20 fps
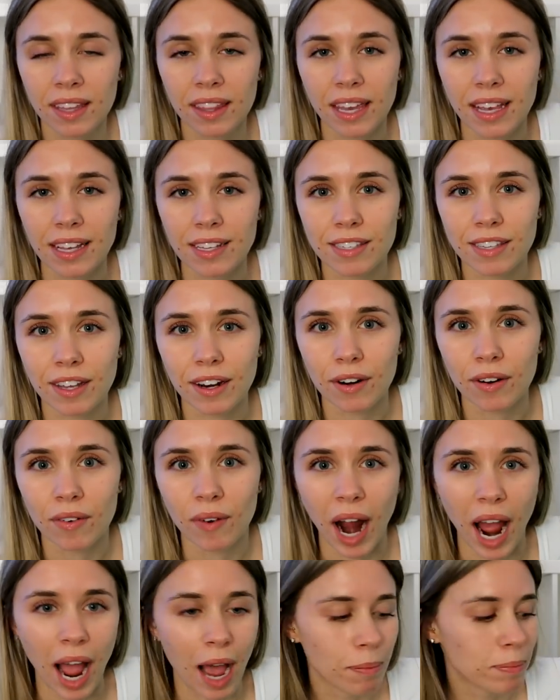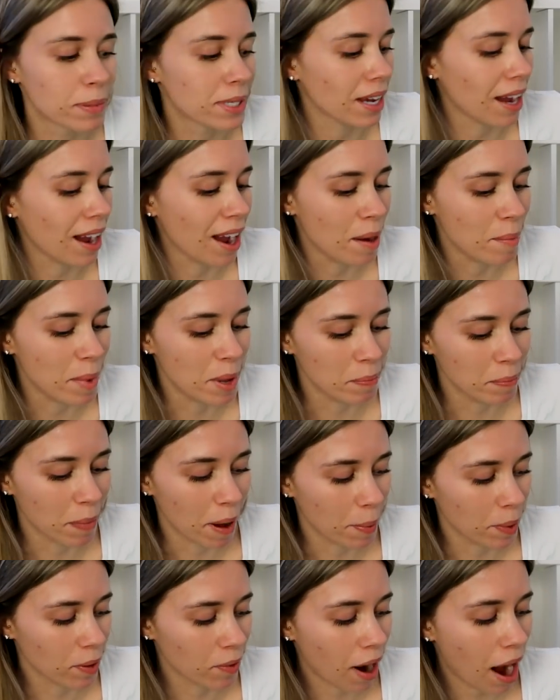things that are wrapped in
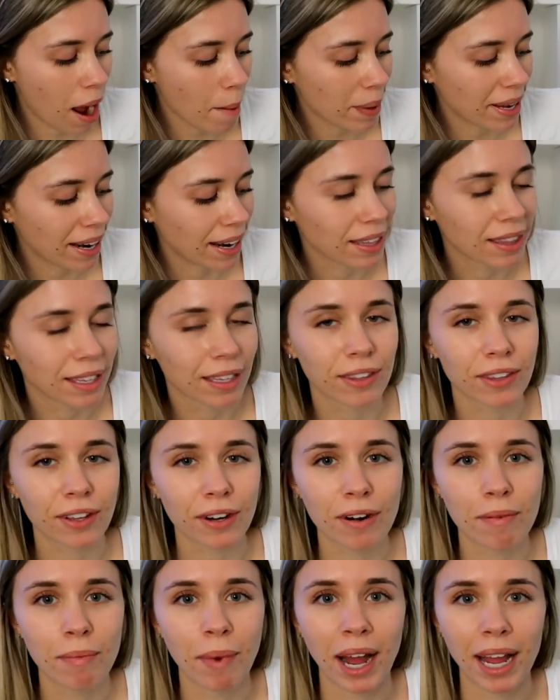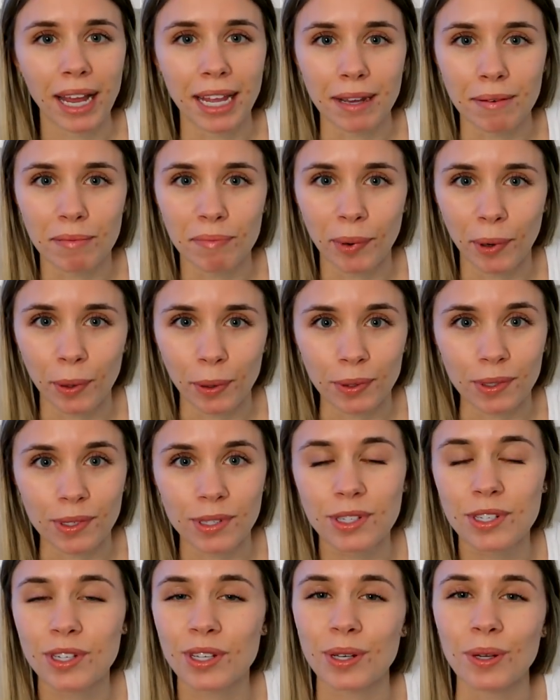bubble wrap, and I think they're my
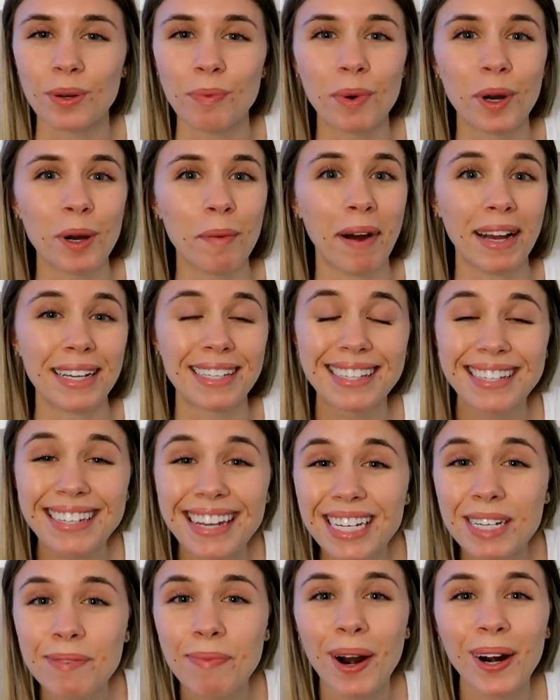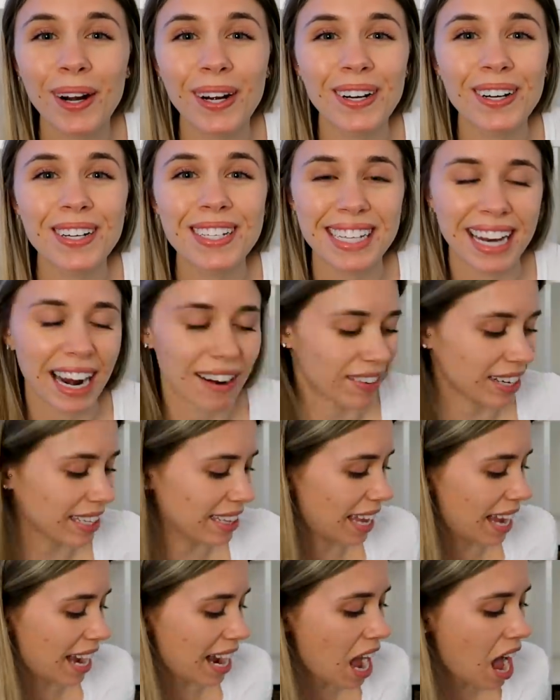bowls to put my stitch markers and
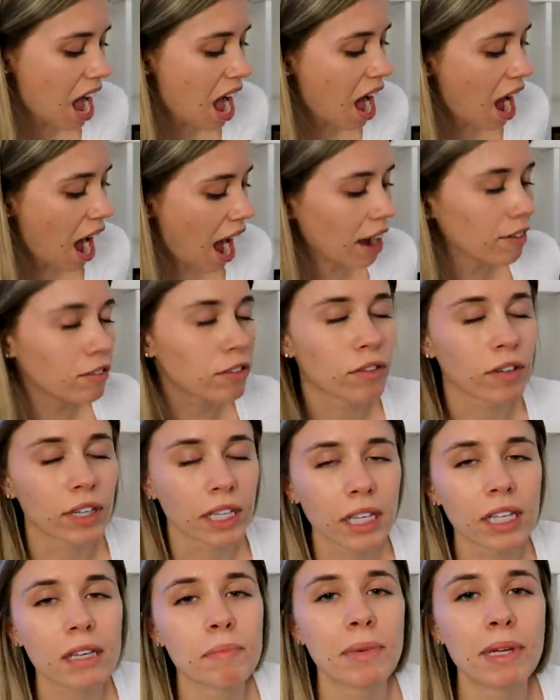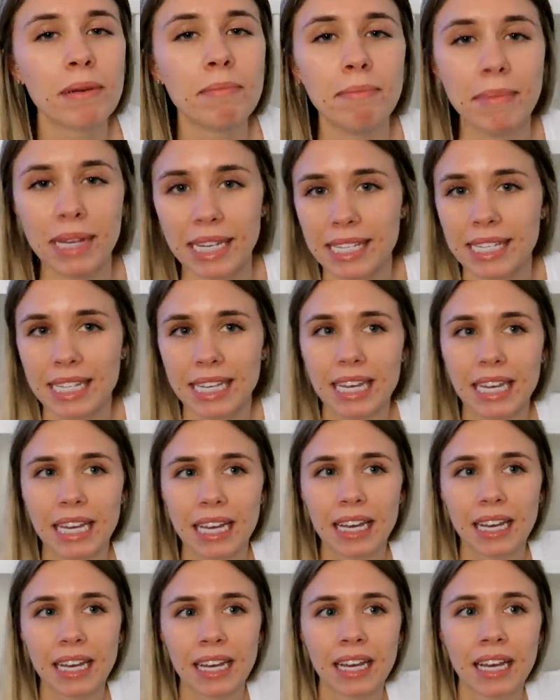everything. I've really been
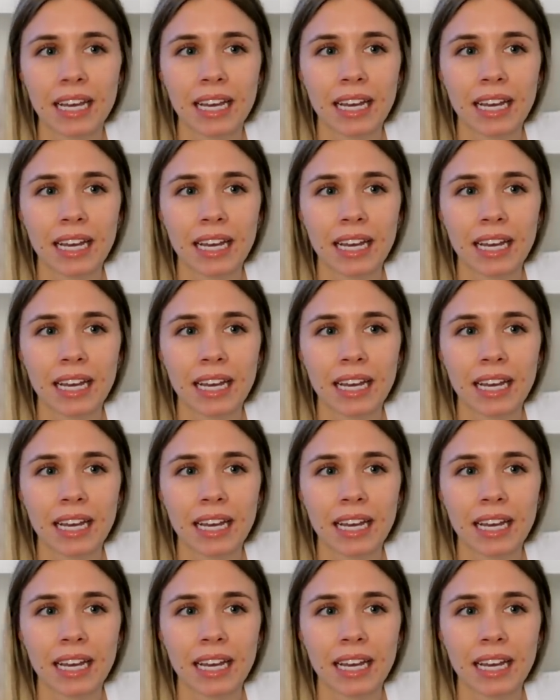missing,